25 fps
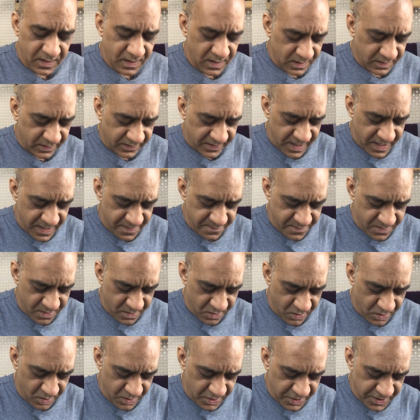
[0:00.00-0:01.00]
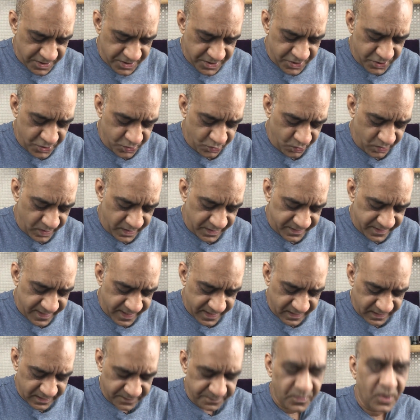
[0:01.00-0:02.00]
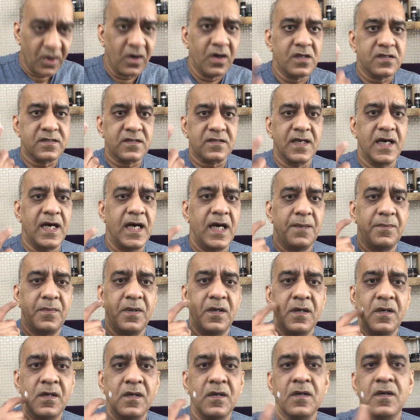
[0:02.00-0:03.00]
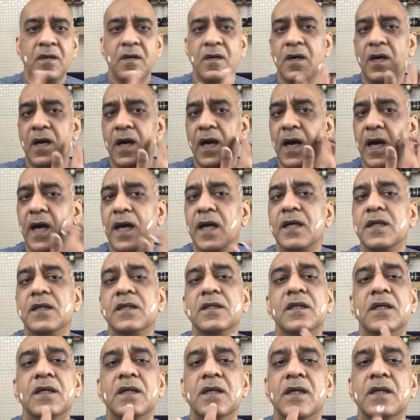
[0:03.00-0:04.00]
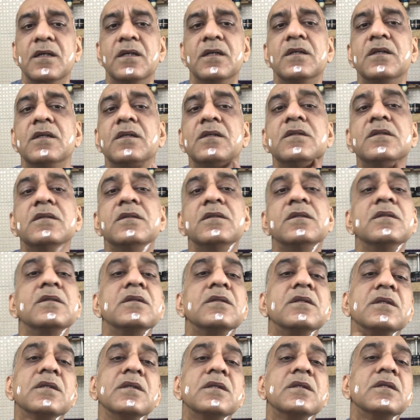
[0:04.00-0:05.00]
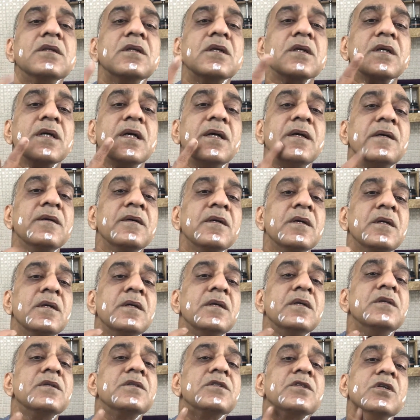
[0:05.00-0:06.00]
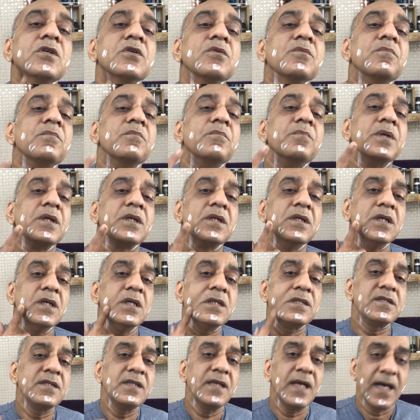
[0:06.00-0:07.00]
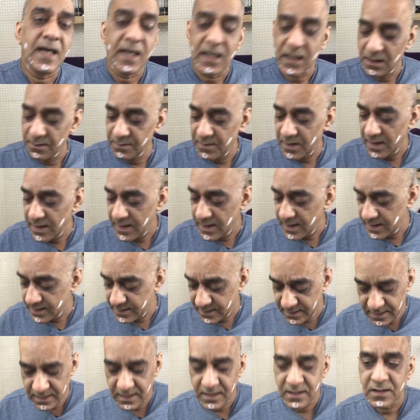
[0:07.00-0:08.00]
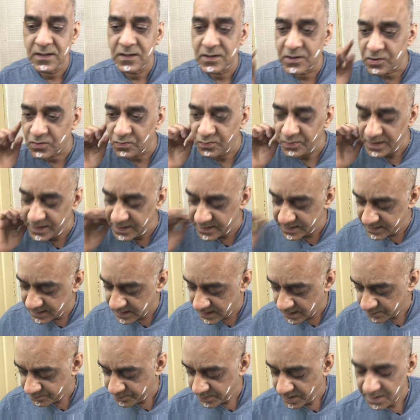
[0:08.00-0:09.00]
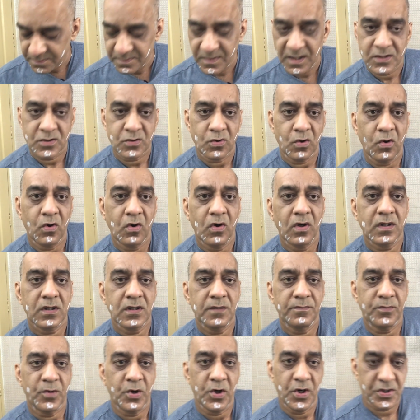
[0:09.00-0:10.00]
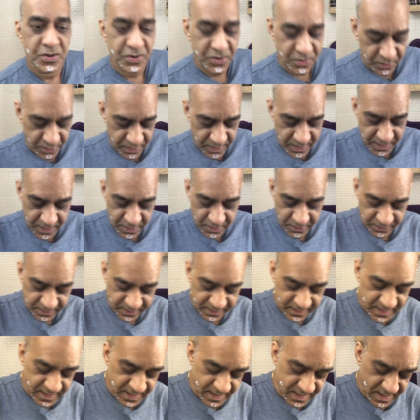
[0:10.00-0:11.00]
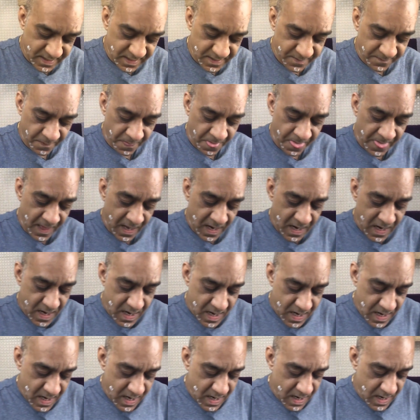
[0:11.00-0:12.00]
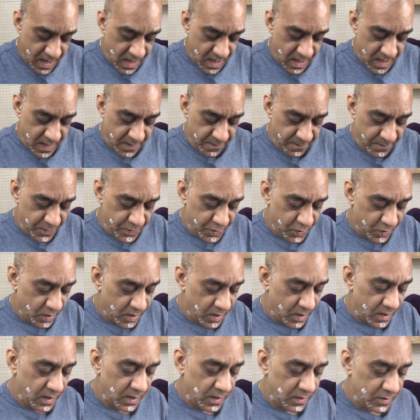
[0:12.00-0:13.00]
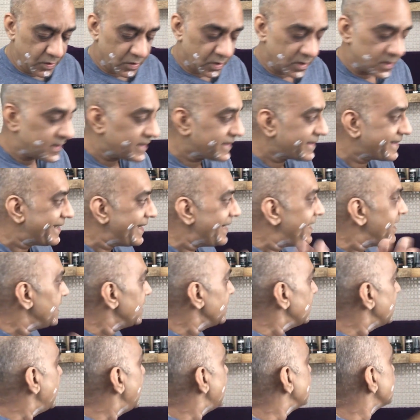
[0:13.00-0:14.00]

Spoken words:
cream. All you need to do is take a small stab and okay. So because the alum has squeezed out pretty much all the moisture in your skin, your skin